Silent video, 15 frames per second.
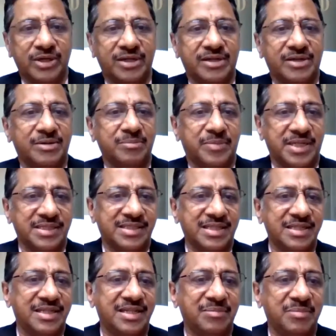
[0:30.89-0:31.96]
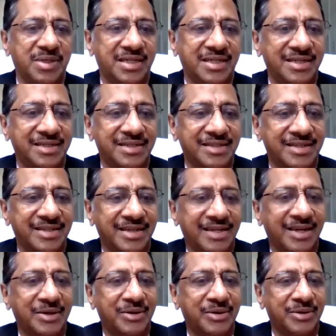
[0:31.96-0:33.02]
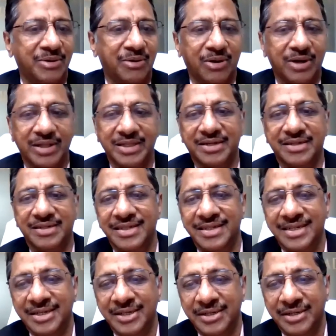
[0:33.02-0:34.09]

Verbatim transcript: who are present in the meeting, and all other